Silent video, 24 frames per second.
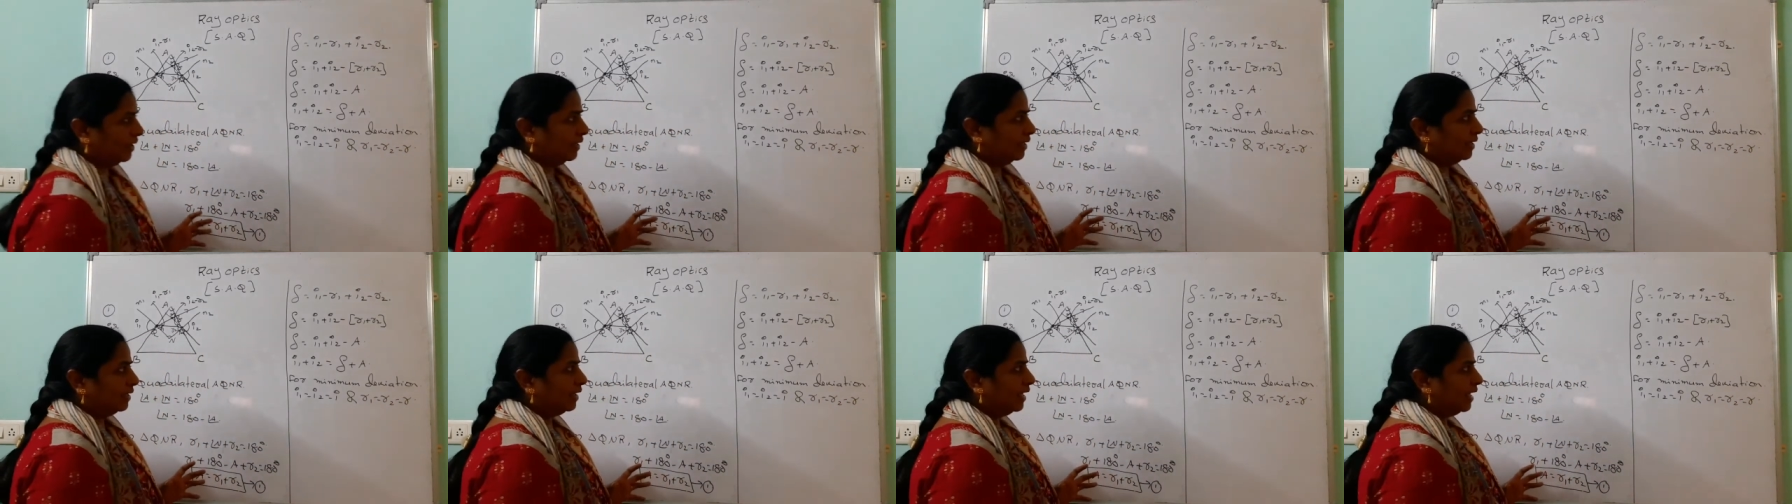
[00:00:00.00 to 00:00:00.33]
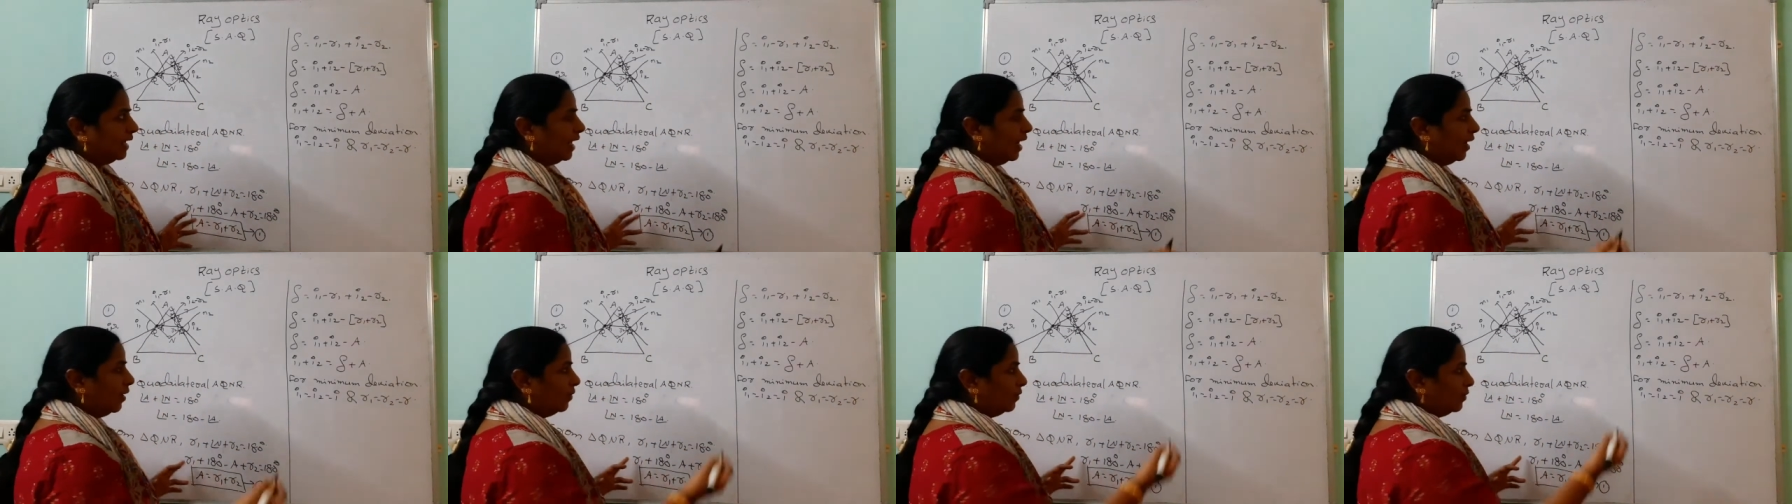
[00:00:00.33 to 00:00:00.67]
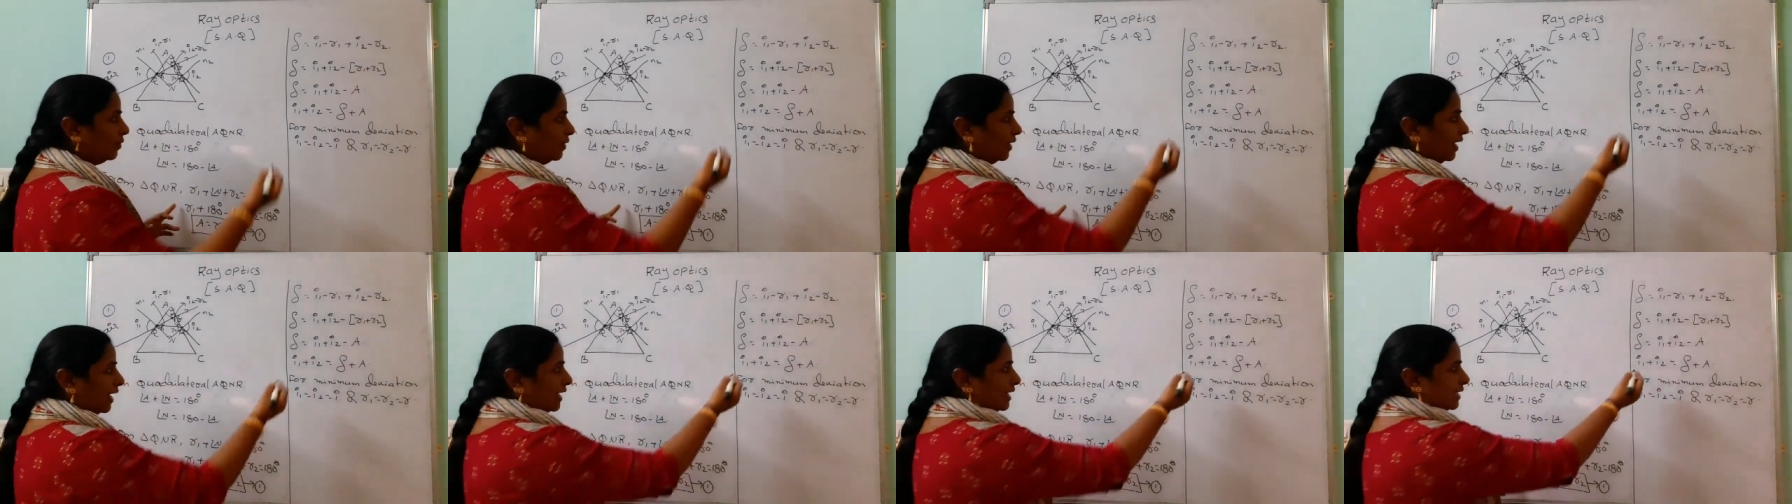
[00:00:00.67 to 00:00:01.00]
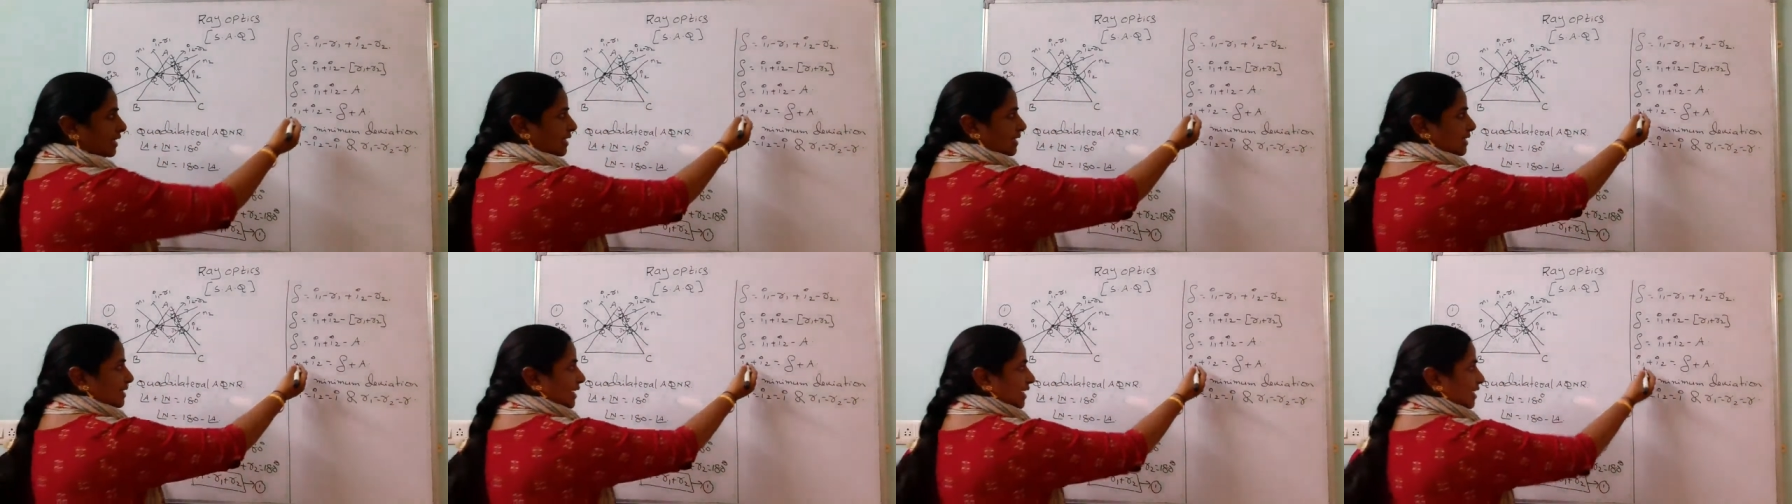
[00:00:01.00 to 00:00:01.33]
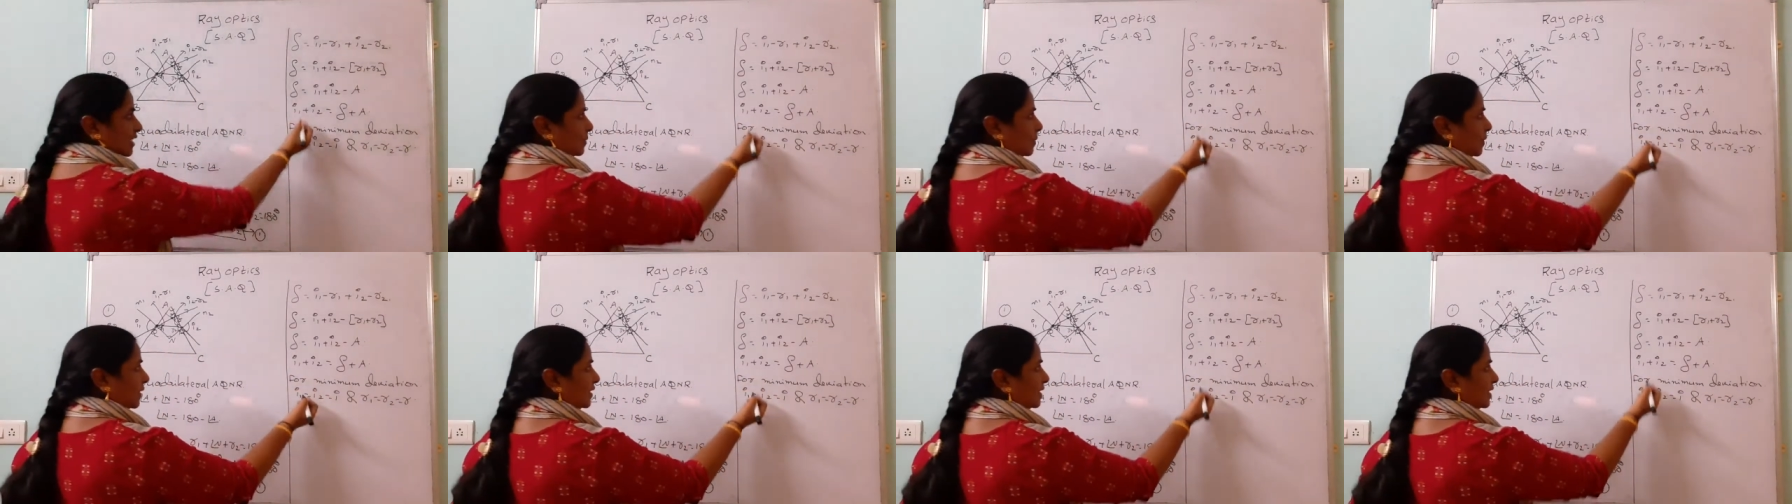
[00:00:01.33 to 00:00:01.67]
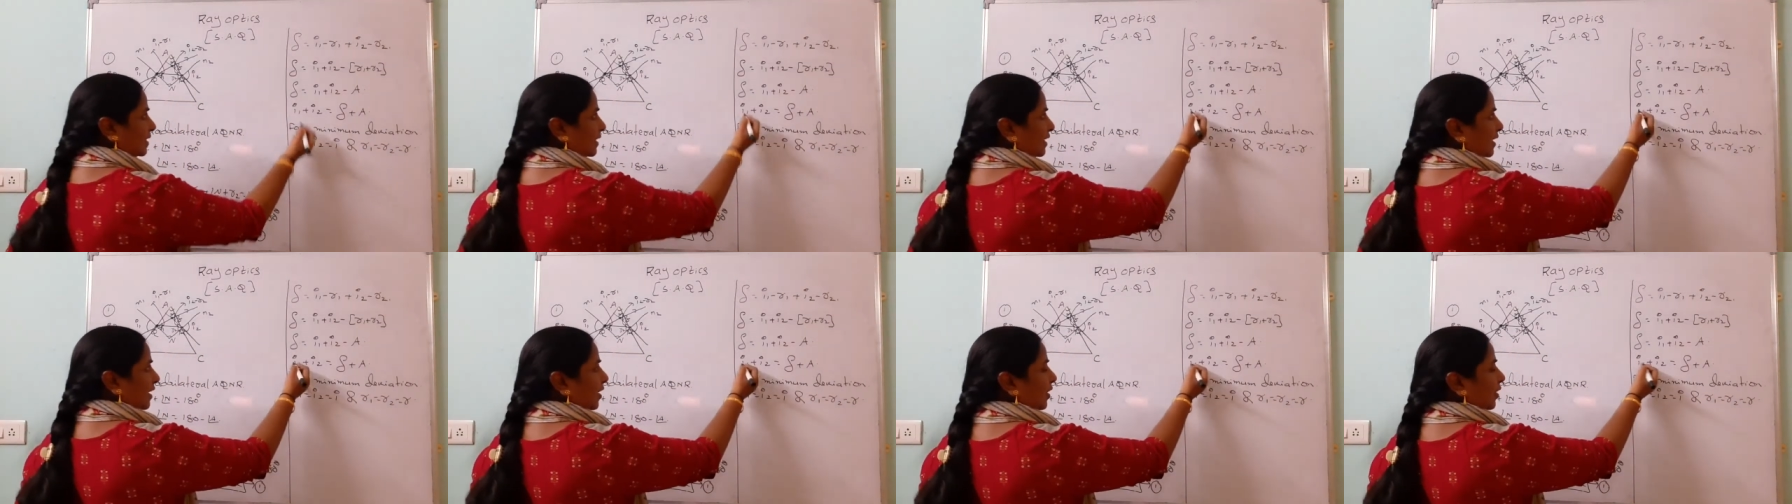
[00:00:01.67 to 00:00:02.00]
Then how to write this
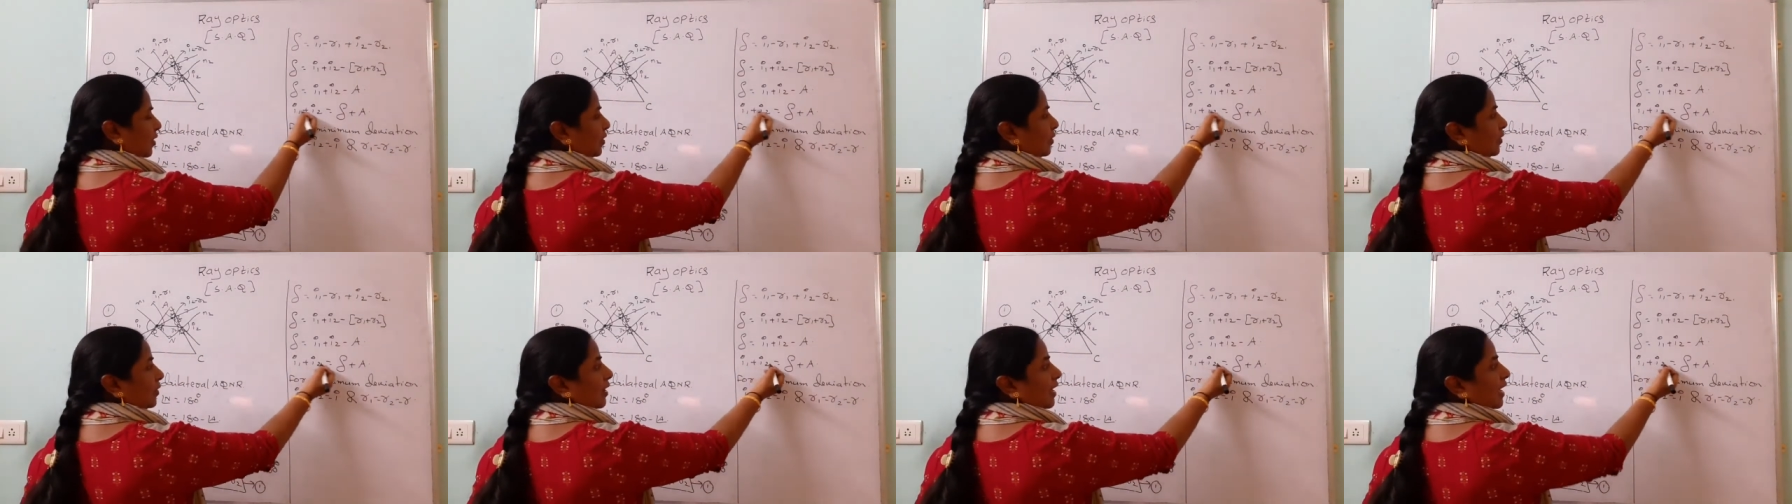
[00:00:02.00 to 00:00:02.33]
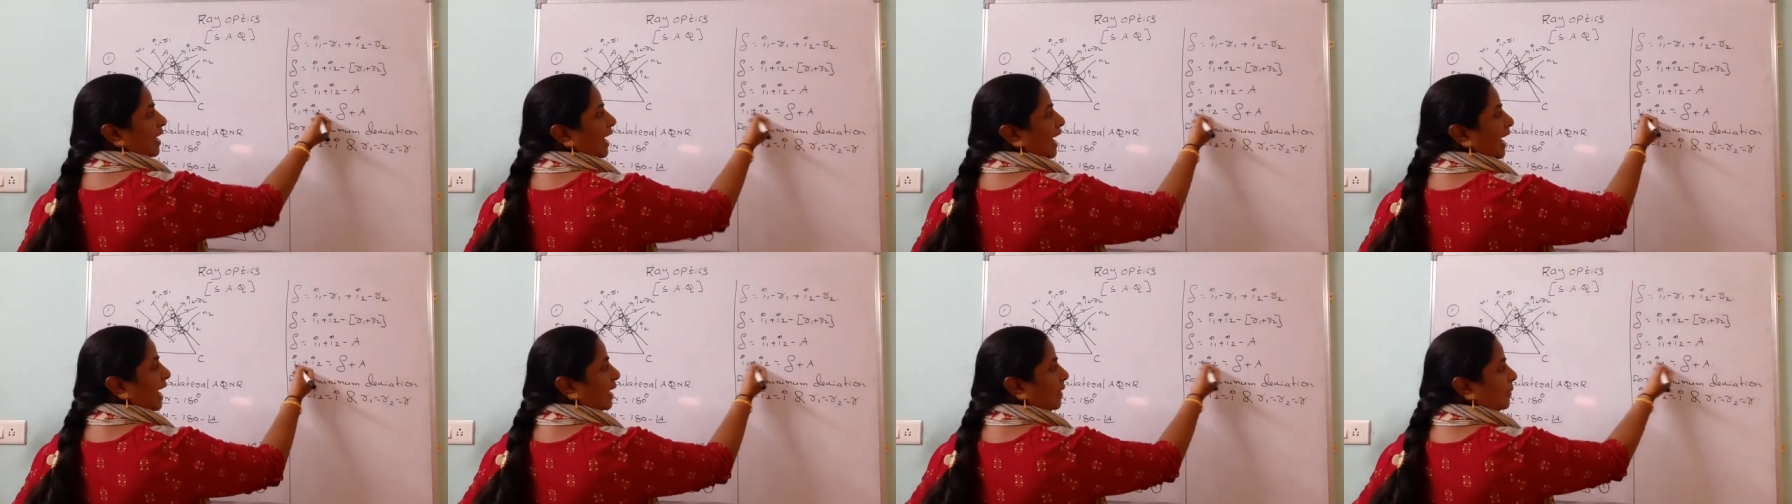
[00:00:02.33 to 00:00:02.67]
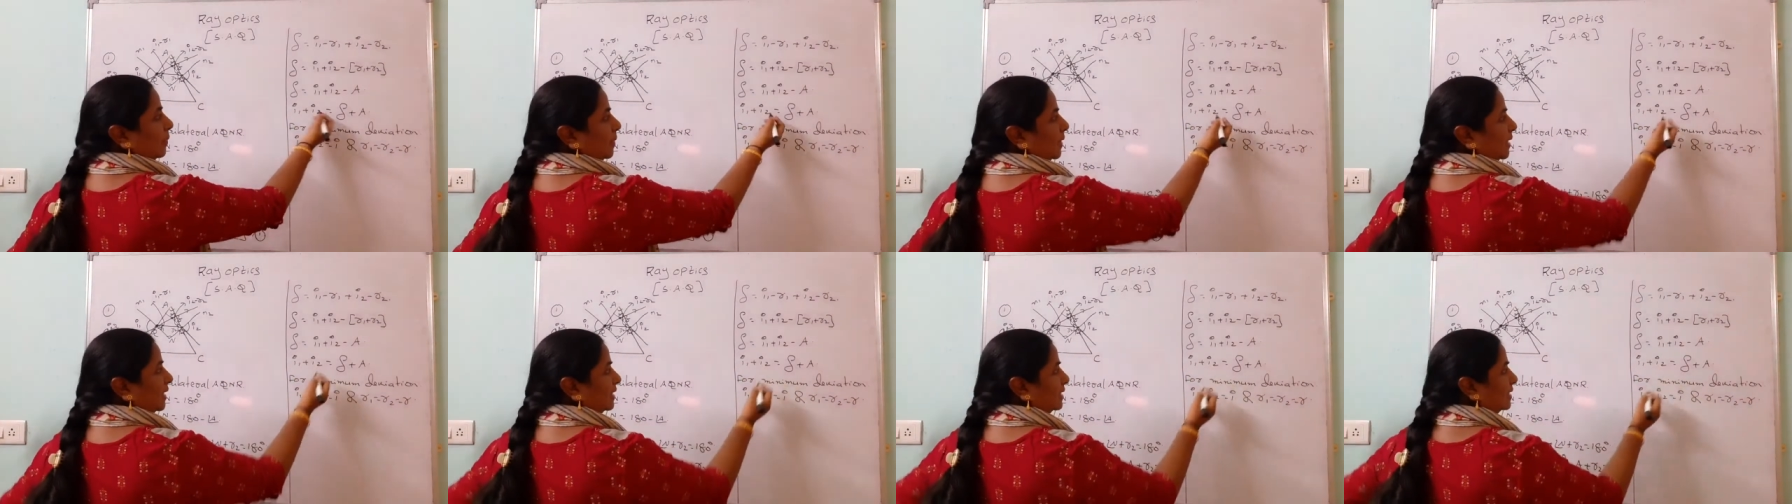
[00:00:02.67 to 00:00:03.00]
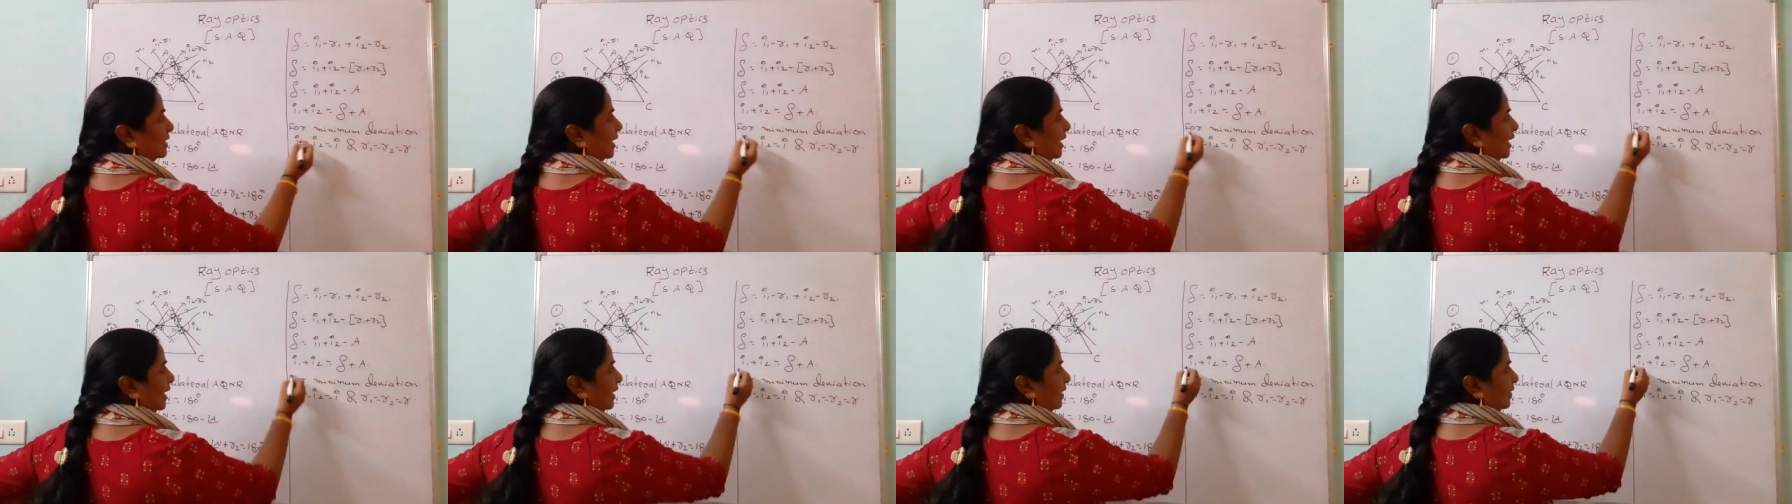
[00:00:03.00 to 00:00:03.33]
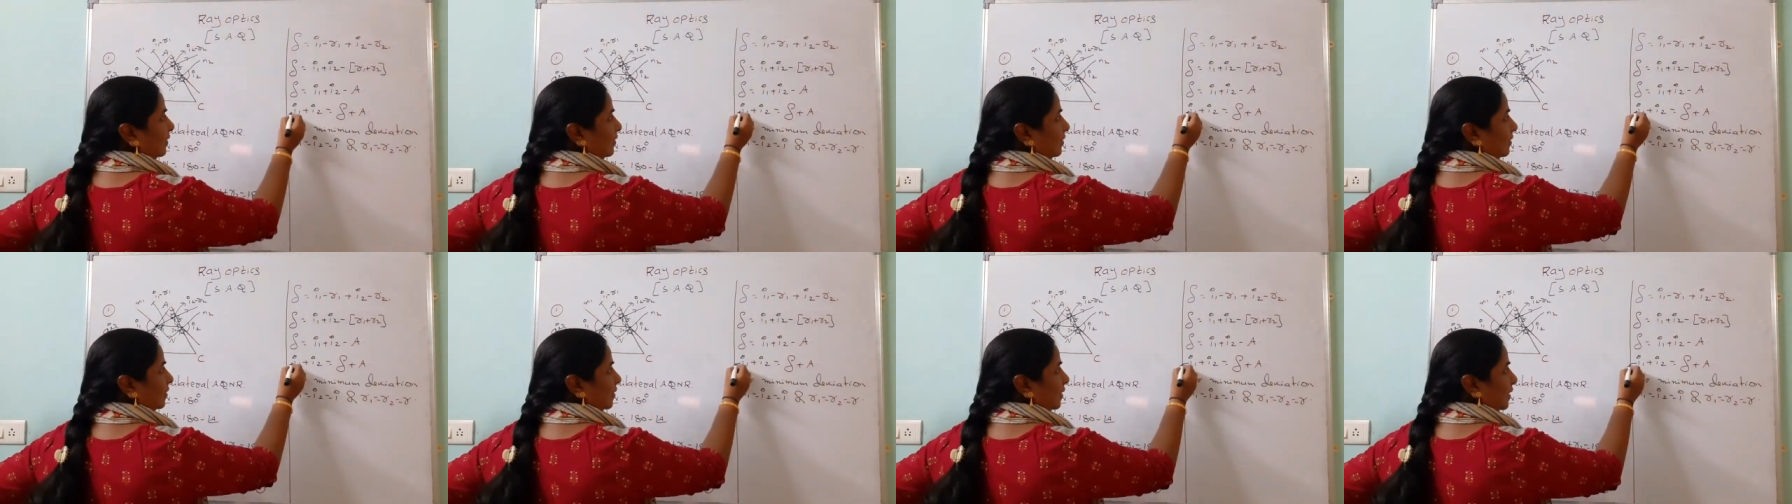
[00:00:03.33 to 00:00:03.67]
expression now? I plus I, look